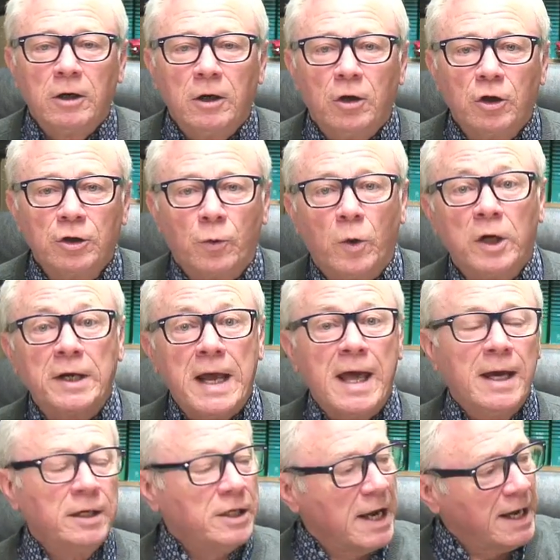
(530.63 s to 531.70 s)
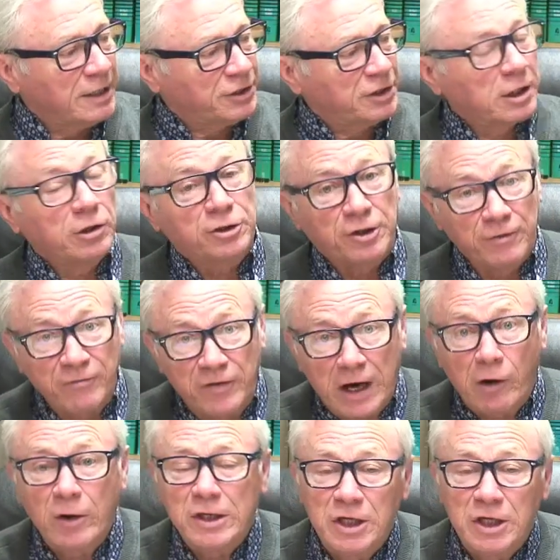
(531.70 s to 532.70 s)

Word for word: on the one hand, yes, there's some very